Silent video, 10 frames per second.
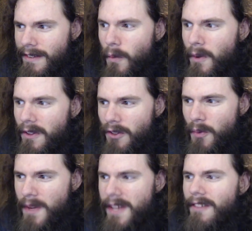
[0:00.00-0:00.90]
was the
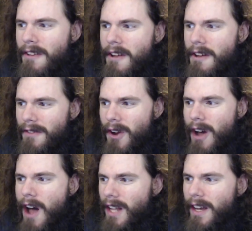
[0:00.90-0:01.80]
reason for
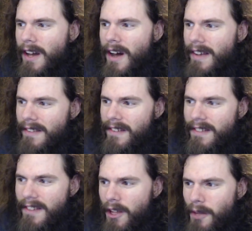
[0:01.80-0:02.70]
Holocaust
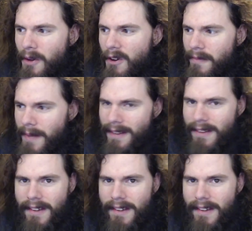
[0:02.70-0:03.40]
steel movement.